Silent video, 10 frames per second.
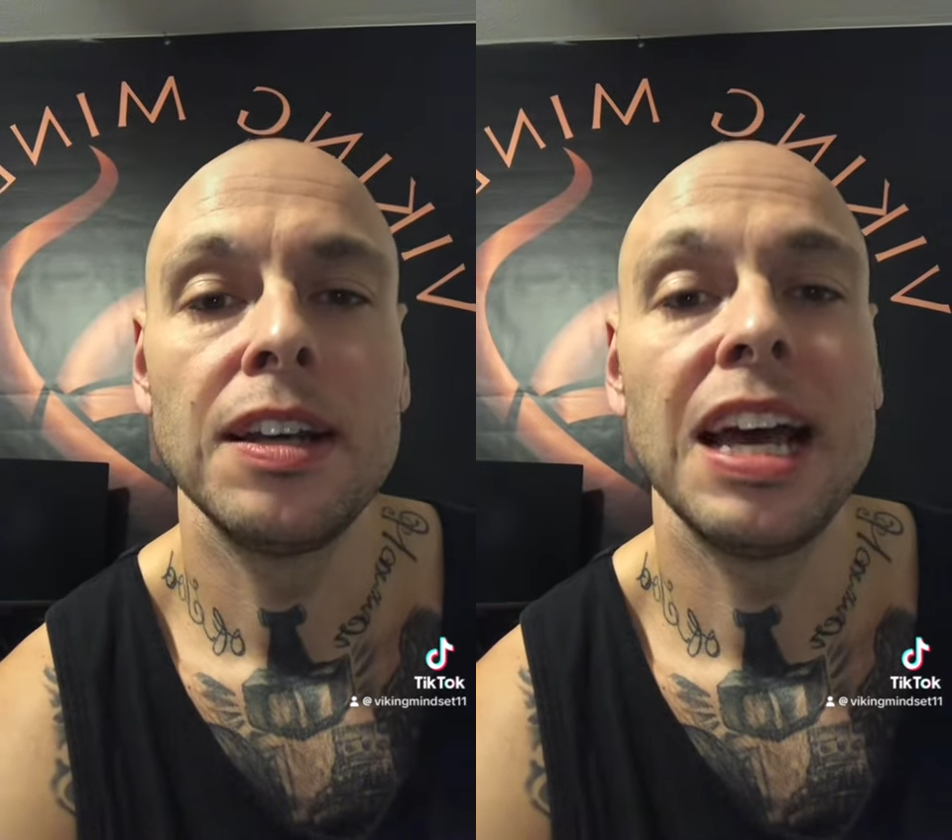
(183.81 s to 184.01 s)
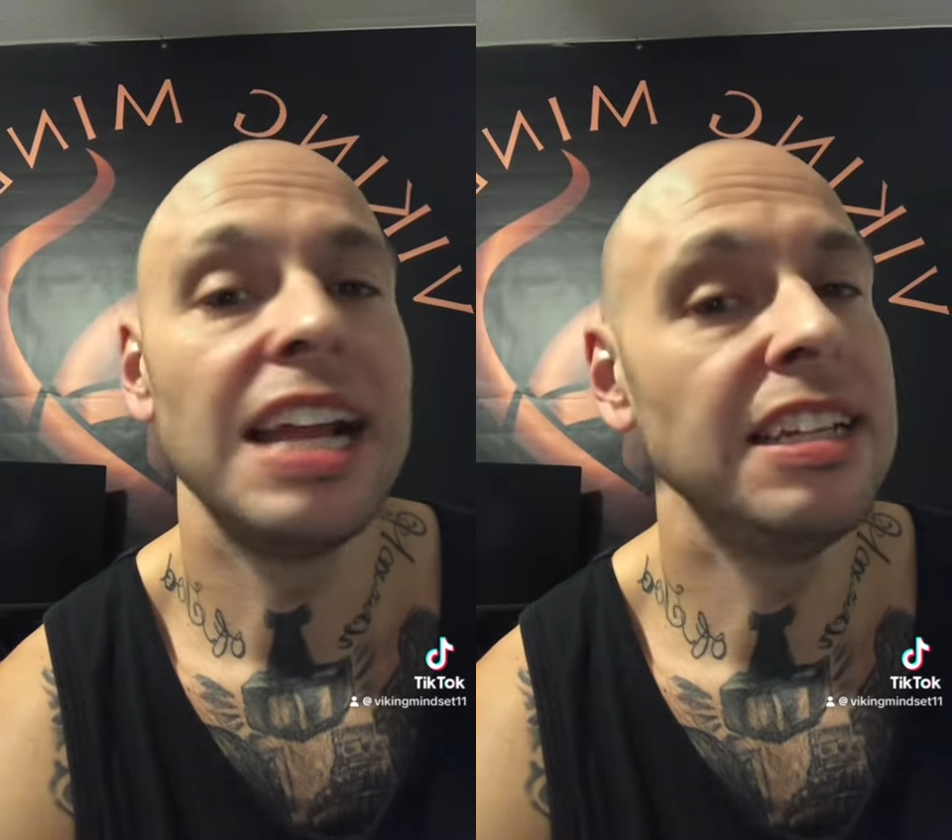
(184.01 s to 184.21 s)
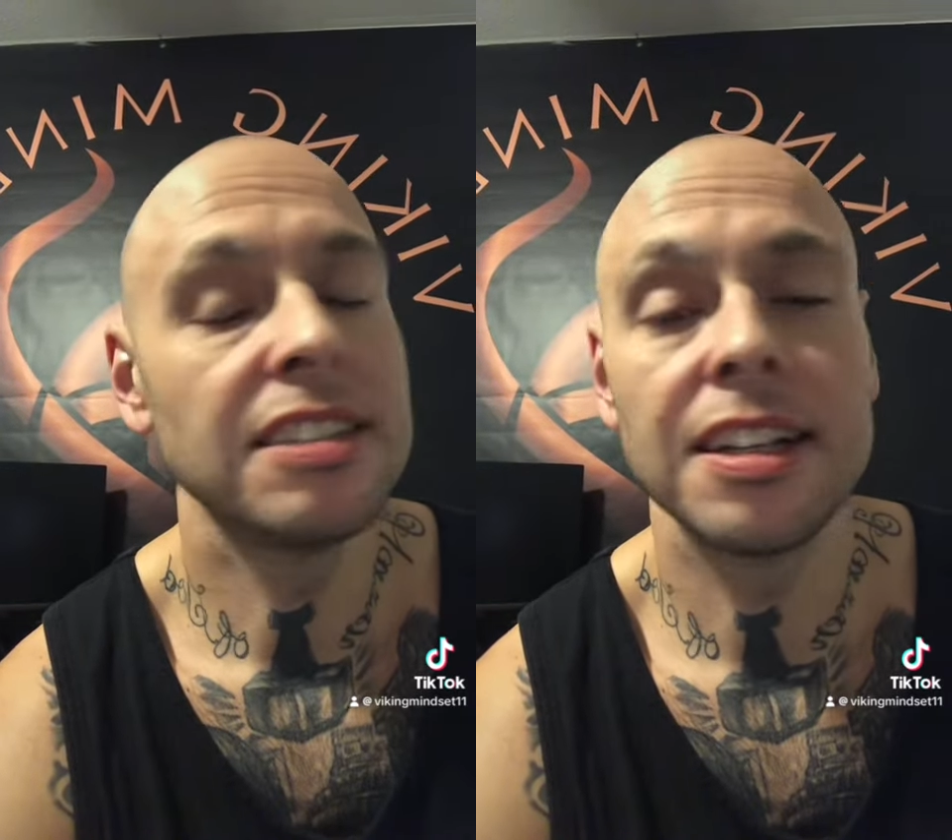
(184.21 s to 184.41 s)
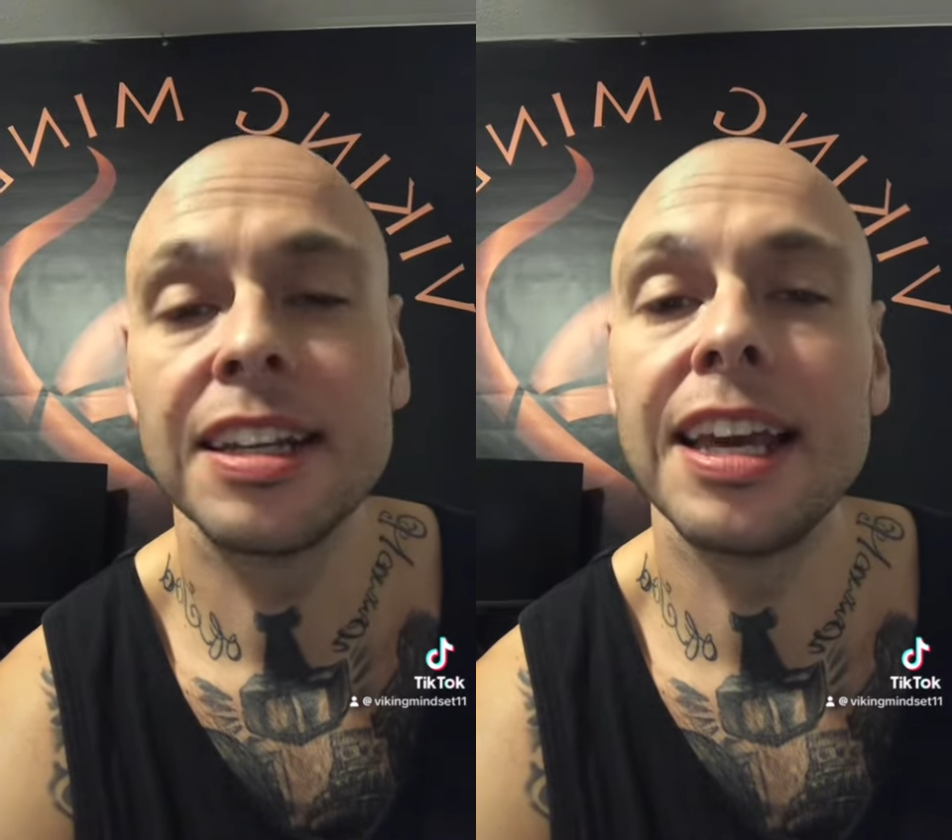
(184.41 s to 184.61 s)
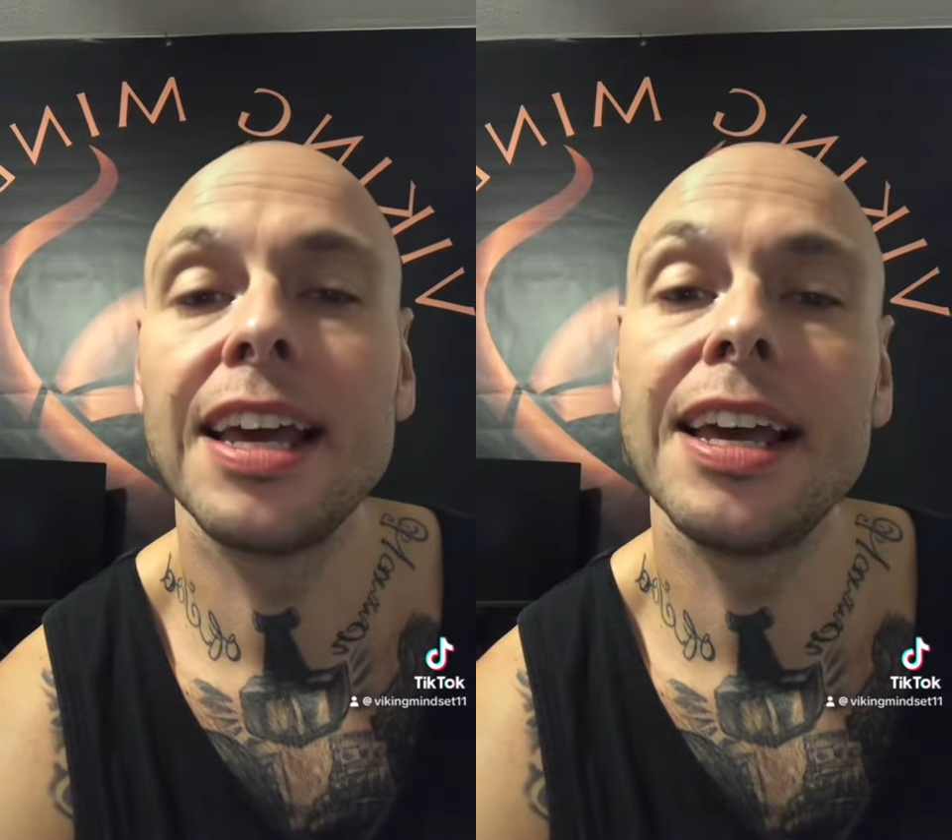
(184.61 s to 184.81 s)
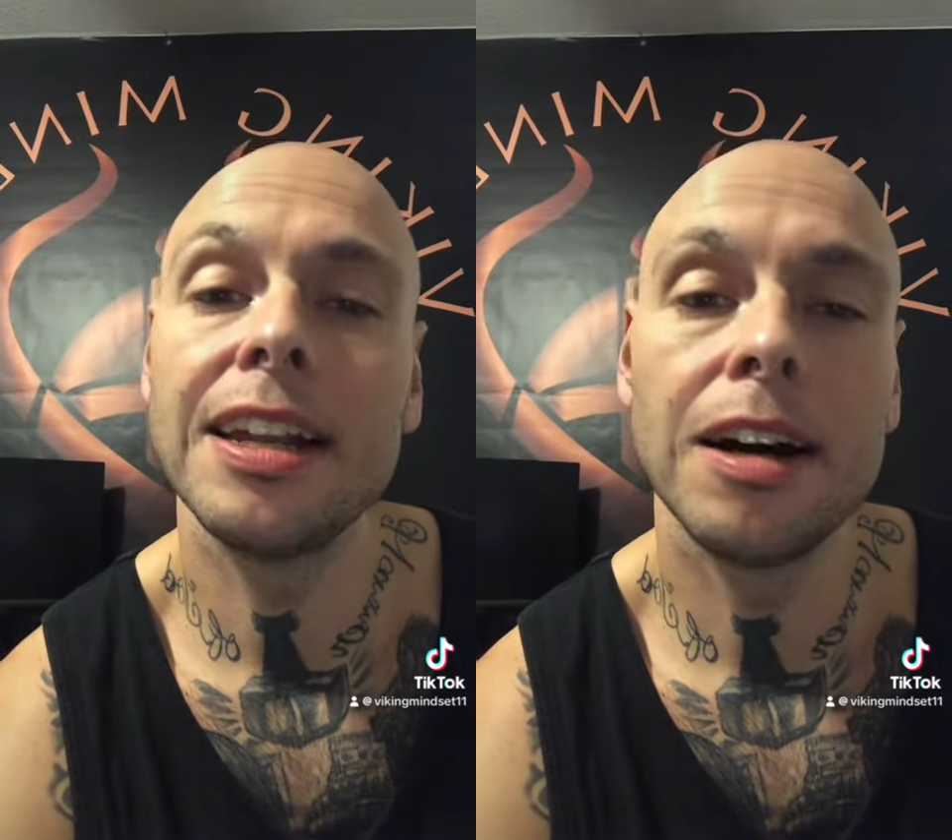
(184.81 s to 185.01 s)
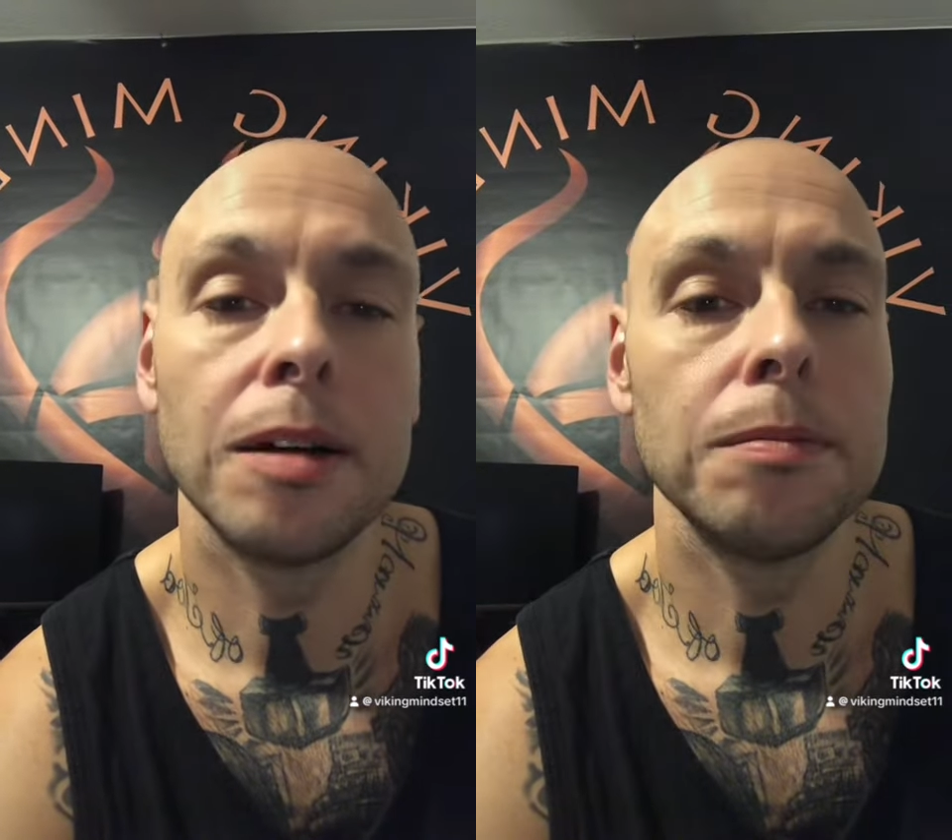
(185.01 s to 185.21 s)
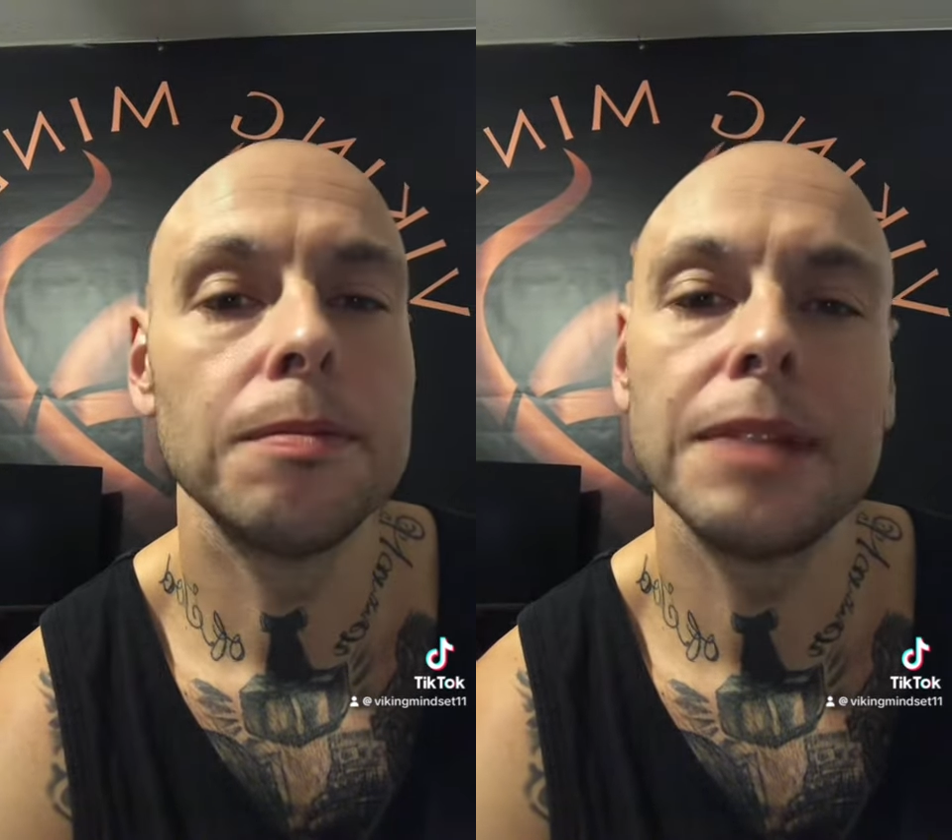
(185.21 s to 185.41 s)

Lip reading: and he's gonna get hit up.